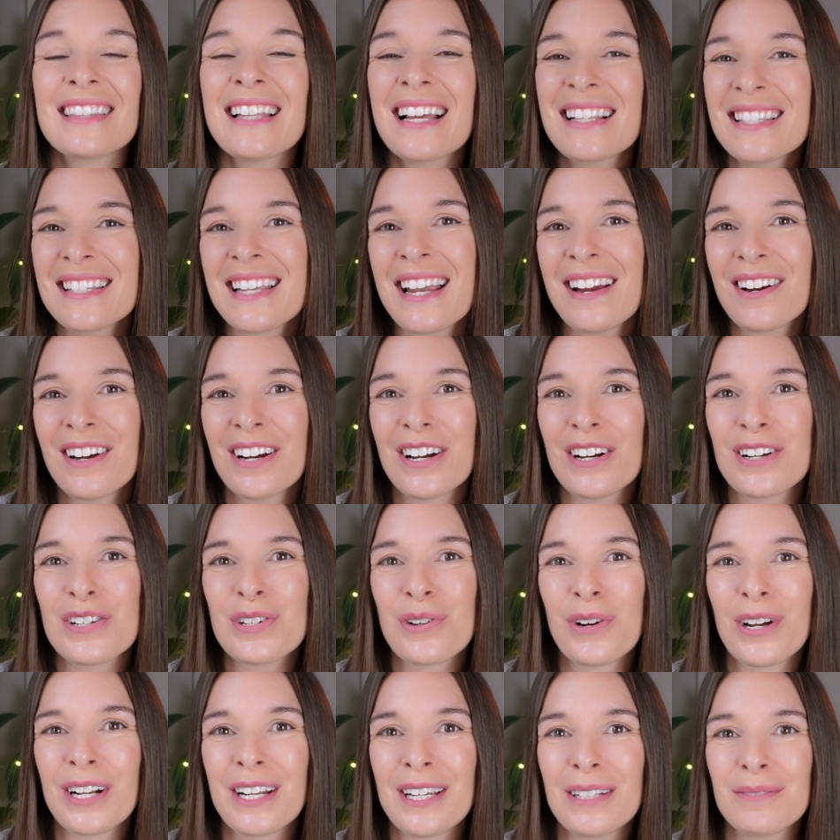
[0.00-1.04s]
That's carrier
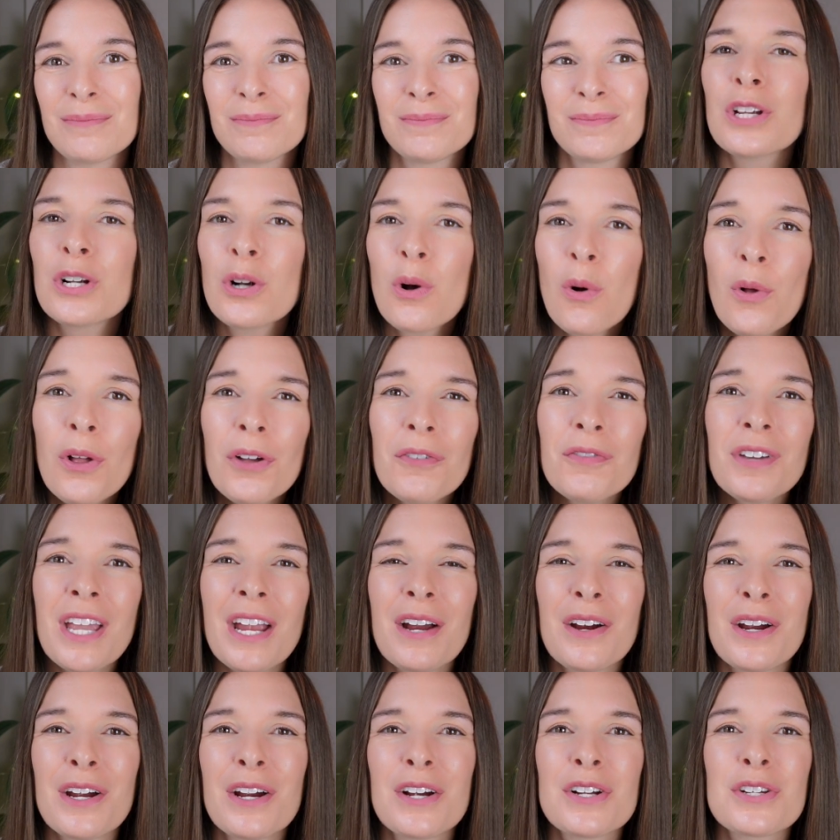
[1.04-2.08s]
screening. The goal of
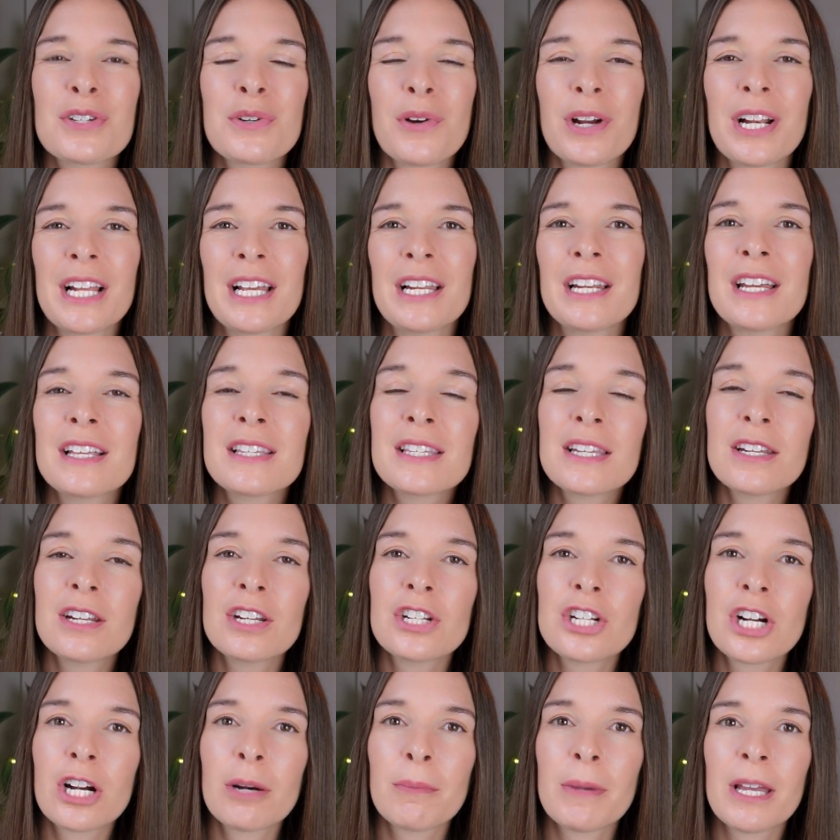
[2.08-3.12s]
carrier screening is to
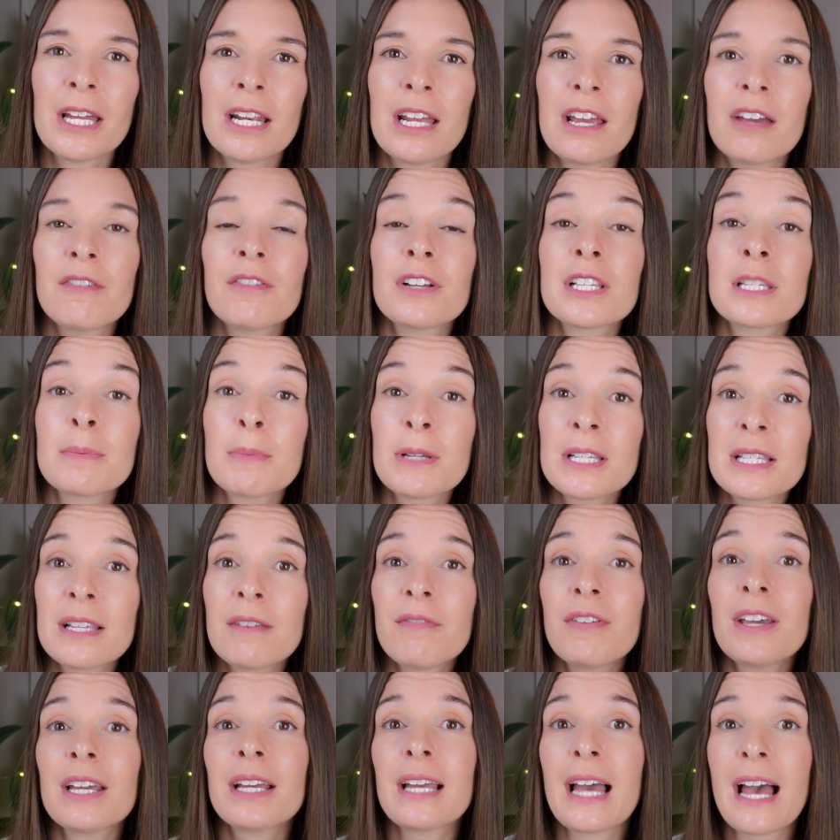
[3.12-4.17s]
determine if a
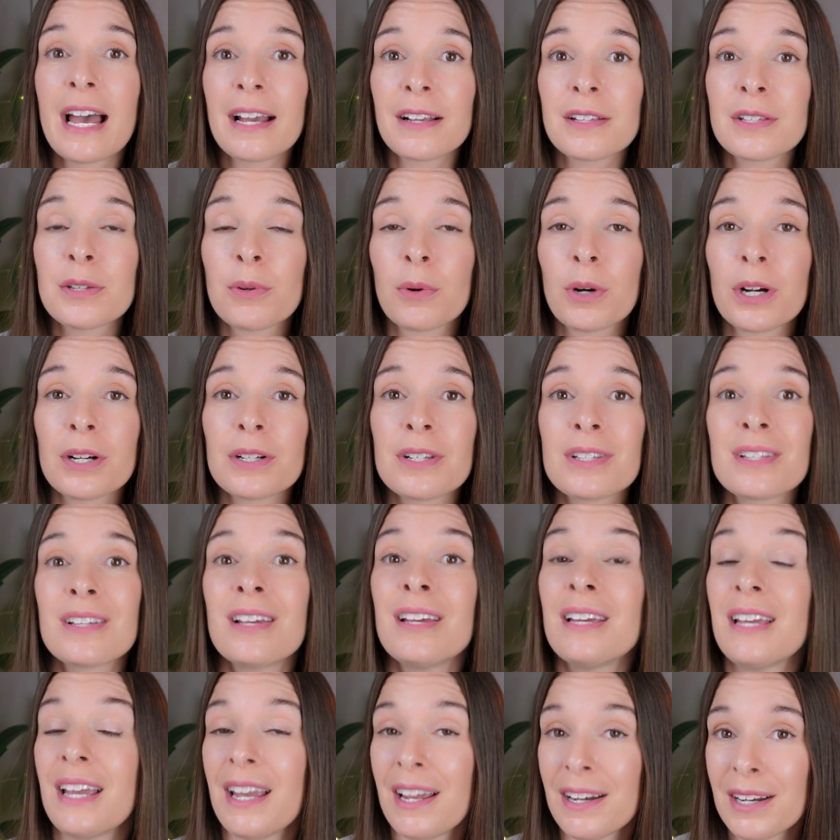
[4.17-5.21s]
specific egg source
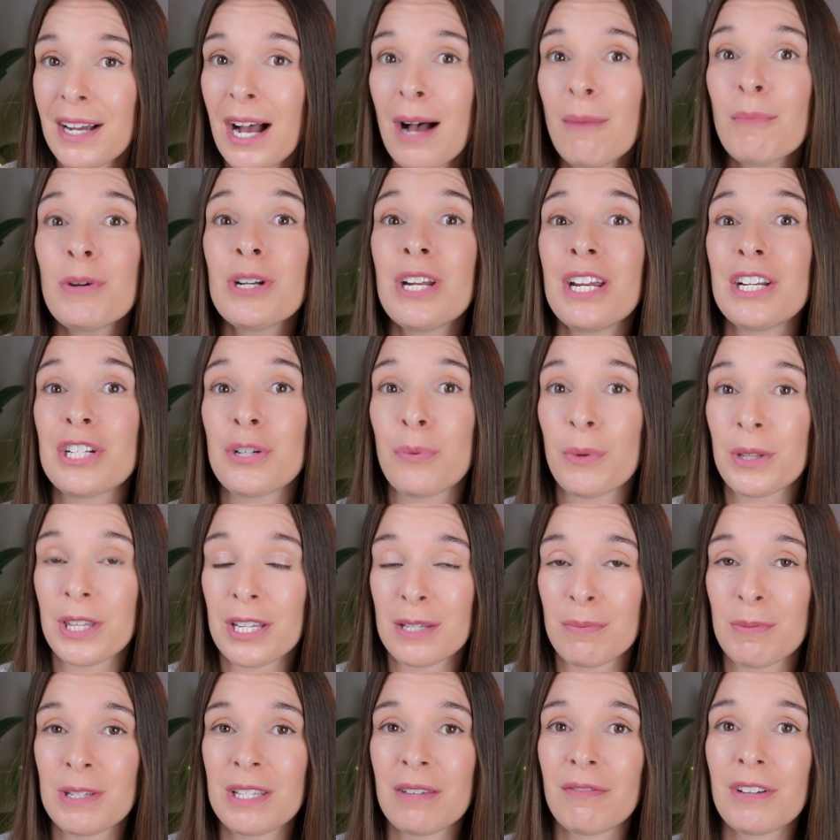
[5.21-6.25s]
in combination with a
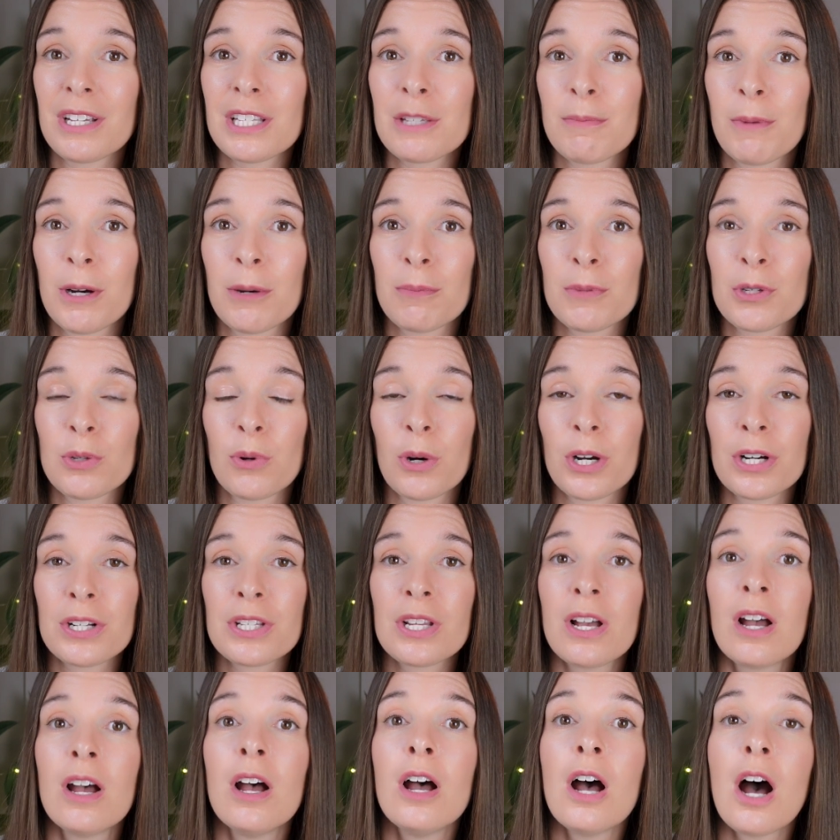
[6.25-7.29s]
specific sperm source
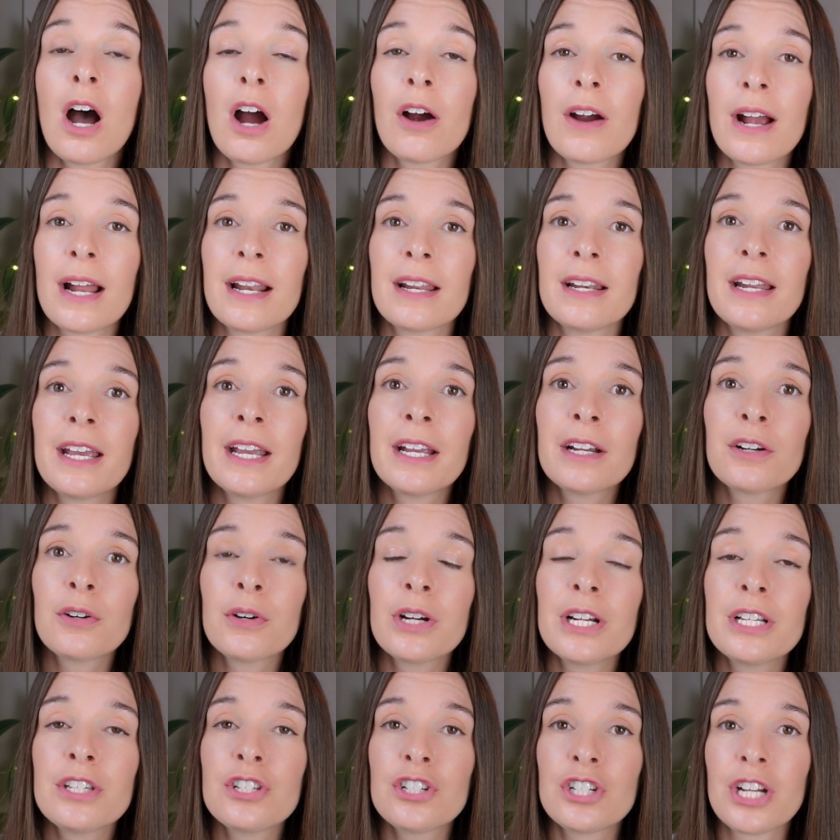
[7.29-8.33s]
are at an
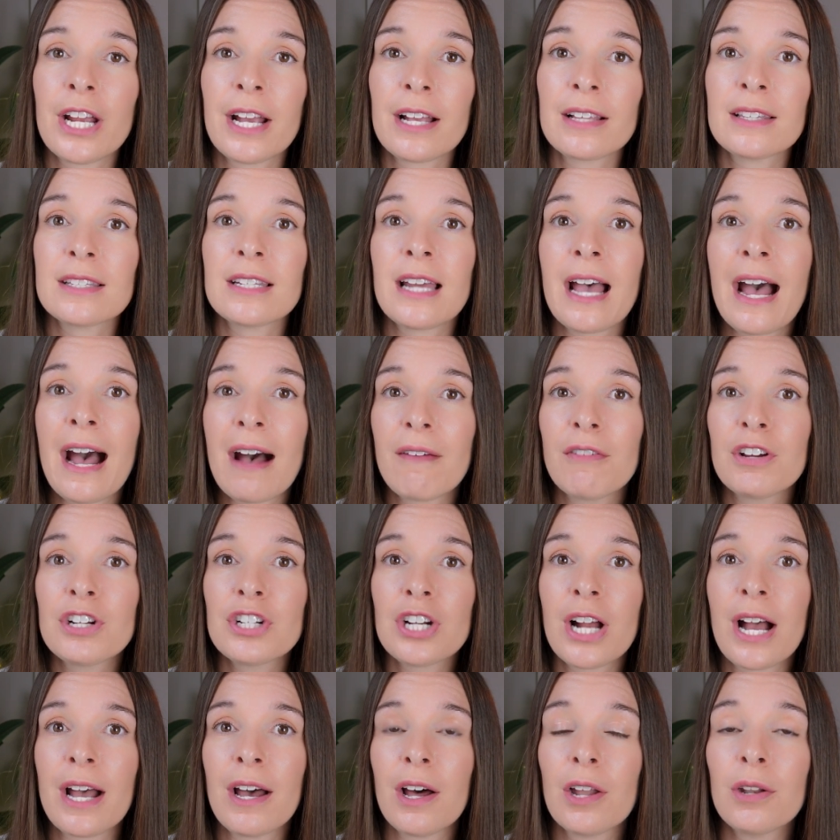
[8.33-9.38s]
increased chance to have a
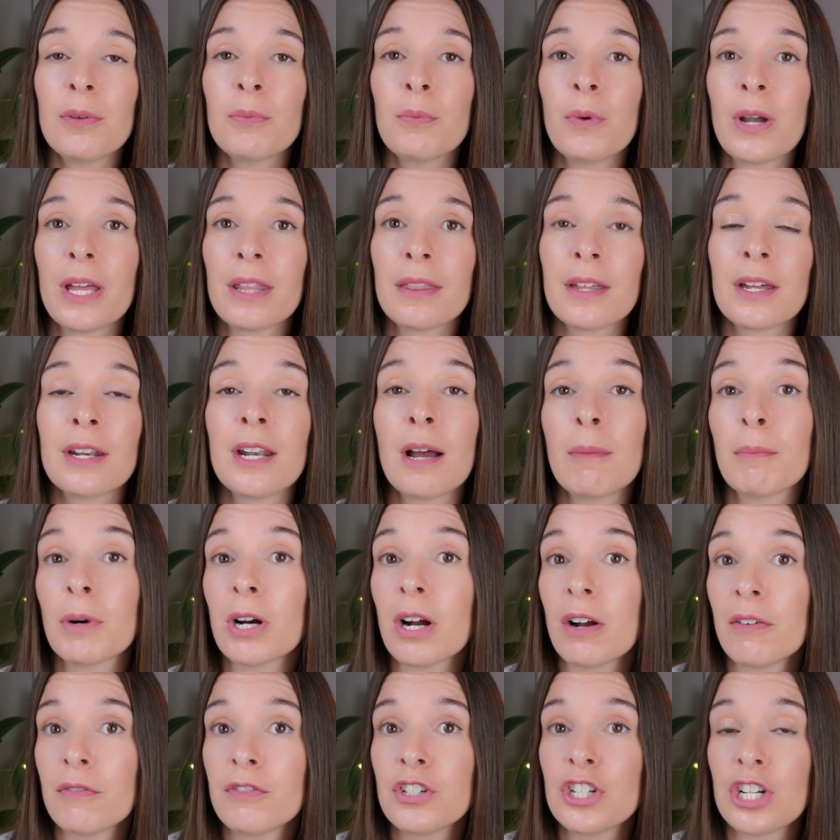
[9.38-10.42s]
child with a number
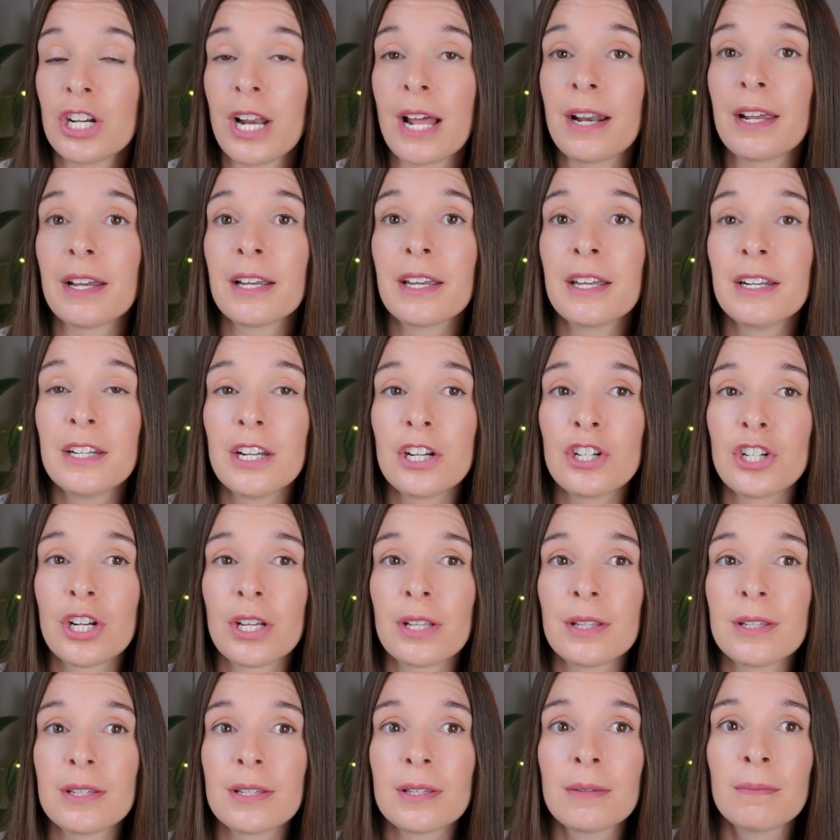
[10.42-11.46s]
of genetic
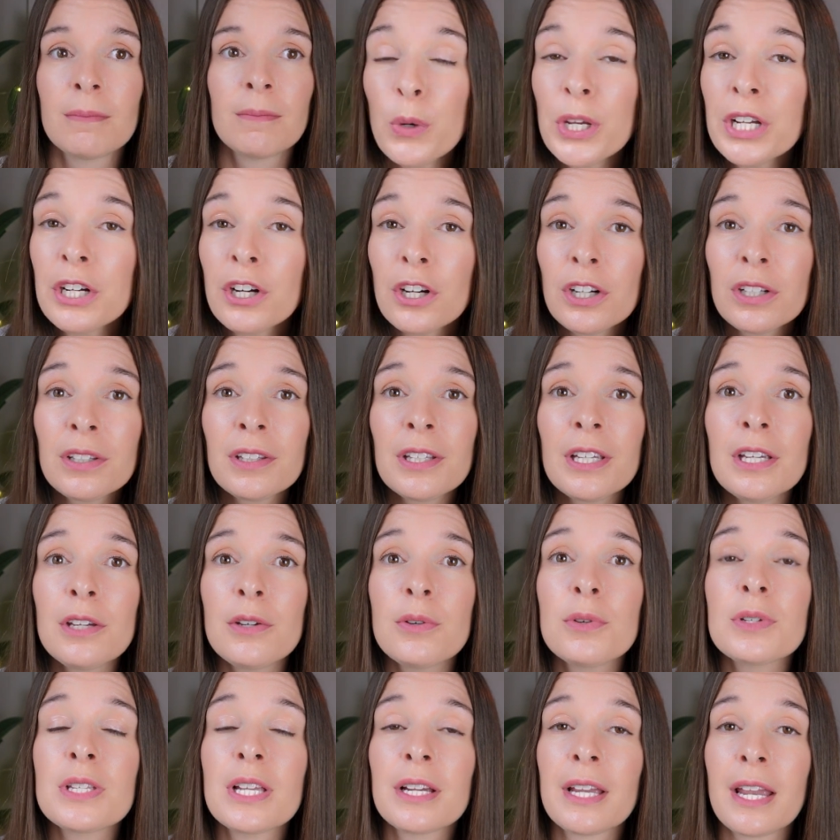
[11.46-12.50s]
conditions. We currently
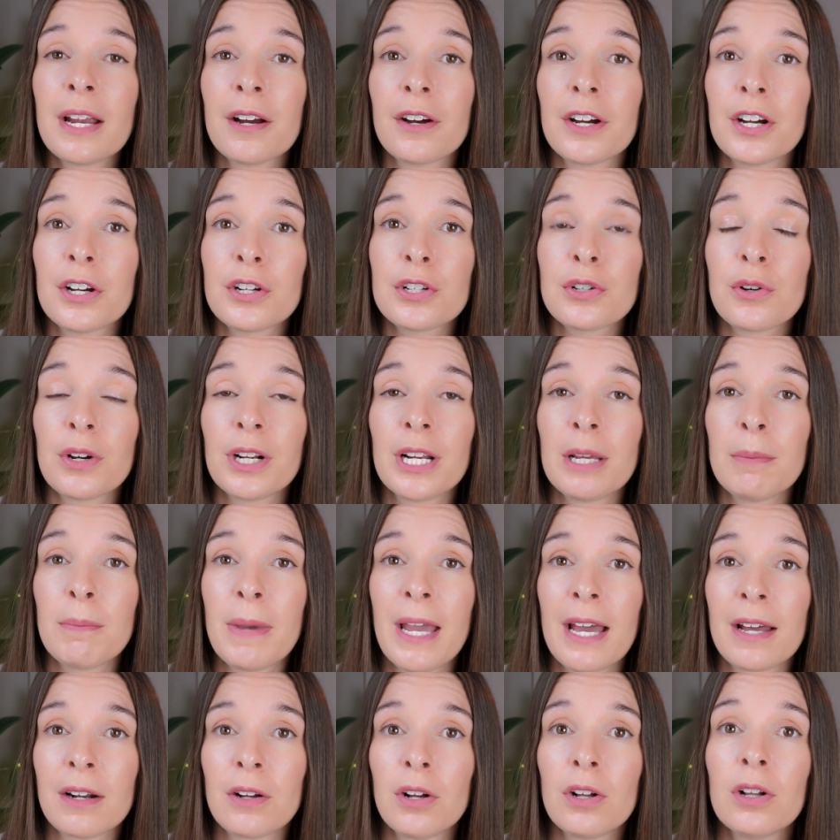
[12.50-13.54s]
use a carrier screening
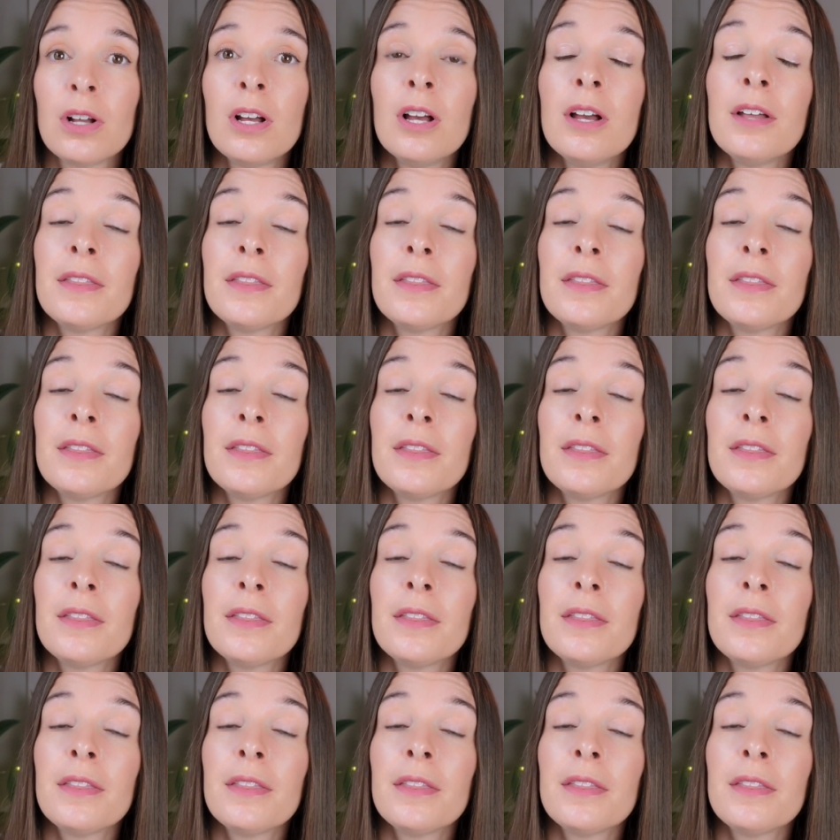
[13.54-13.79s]
panel